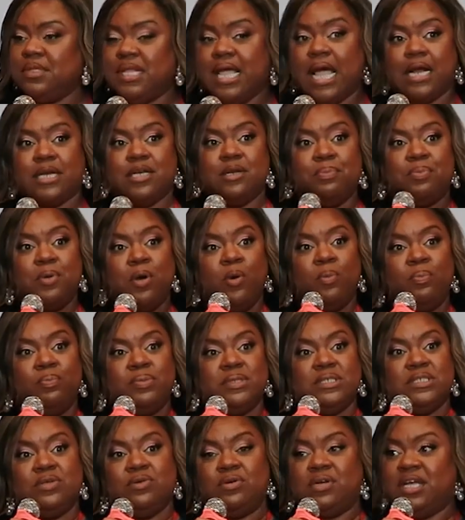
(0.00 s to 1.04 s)
Doctor
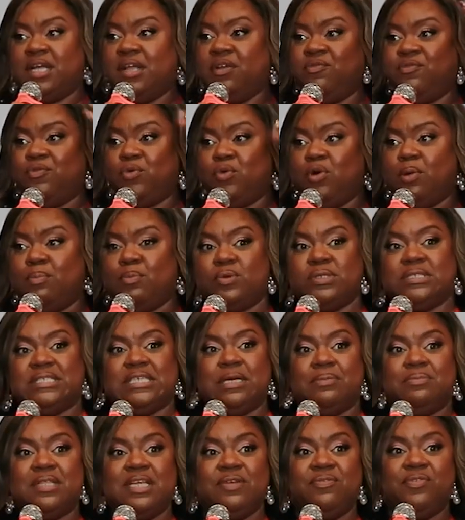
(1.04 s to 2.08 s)
Pope is going to inform on
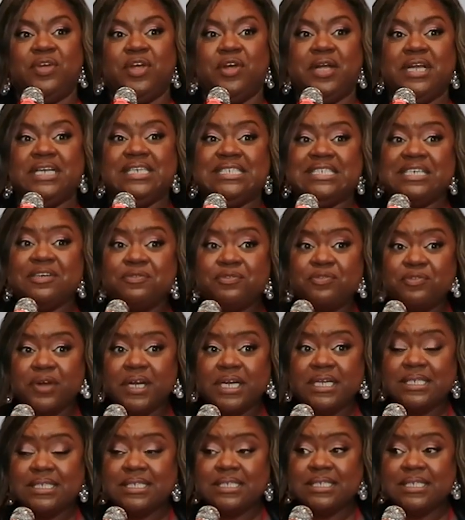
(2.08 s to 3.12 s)
something very
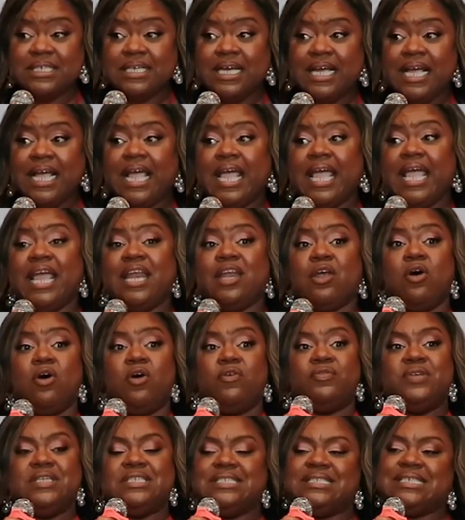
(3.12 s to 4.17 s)
different, and
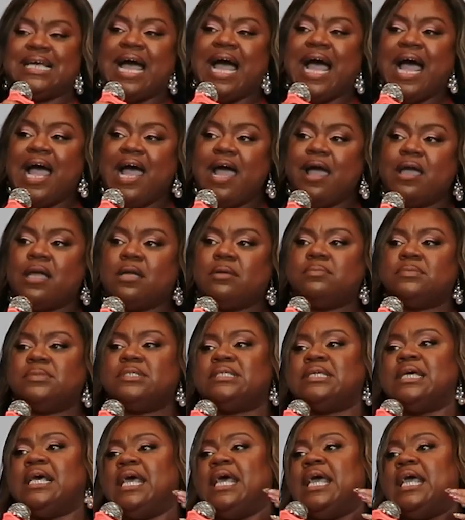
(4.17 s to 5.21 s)

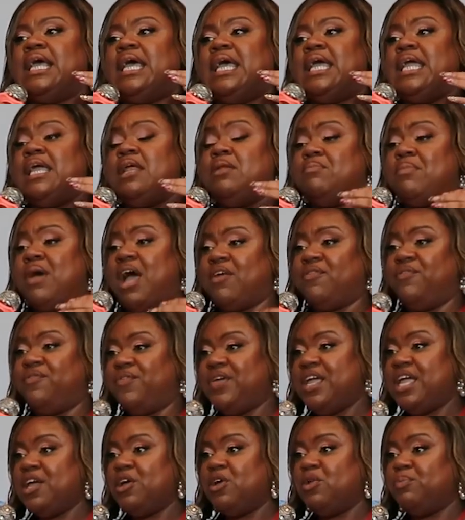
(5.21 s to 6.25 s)
oftentimes in my
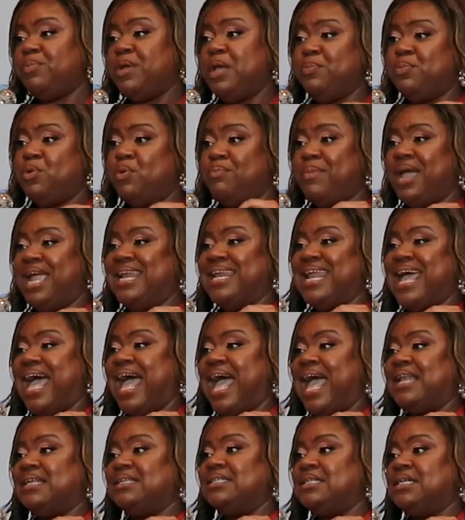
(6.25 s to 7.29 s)
field, people may
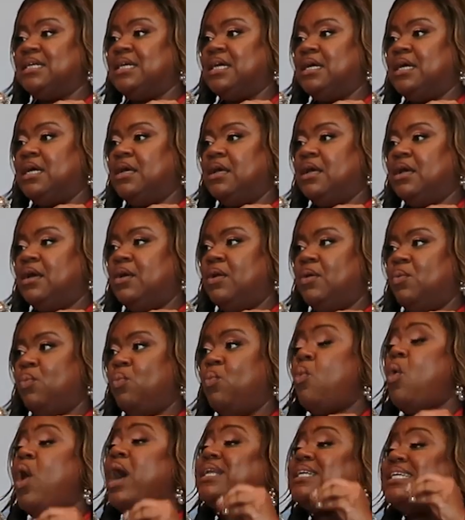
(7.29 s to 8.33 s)
not
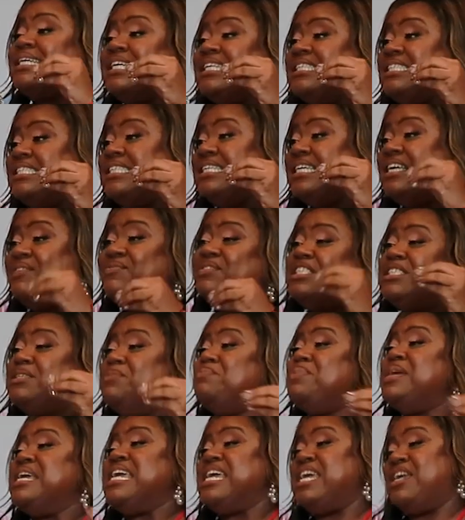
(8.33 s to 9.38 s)
want e- even to
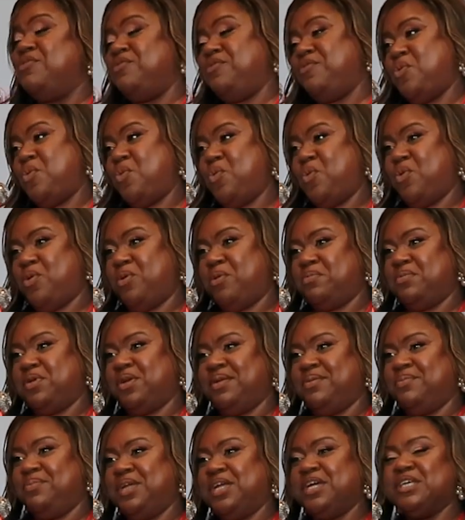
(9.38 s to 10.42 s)
be informed,
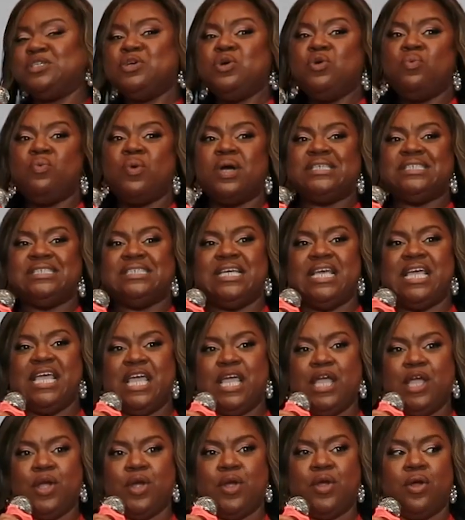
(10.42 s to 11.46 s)
because who wants to
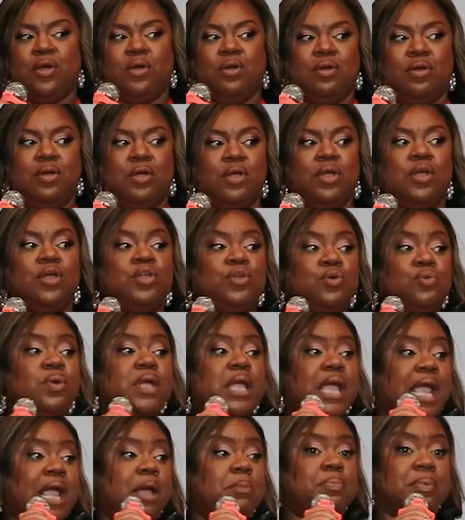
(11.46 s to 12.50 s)
hear you
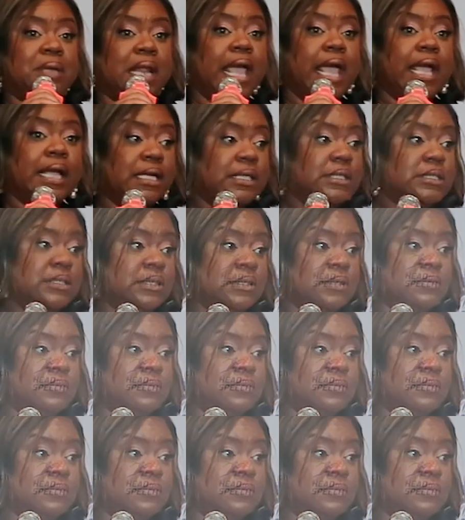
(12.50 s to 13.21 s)
can't play?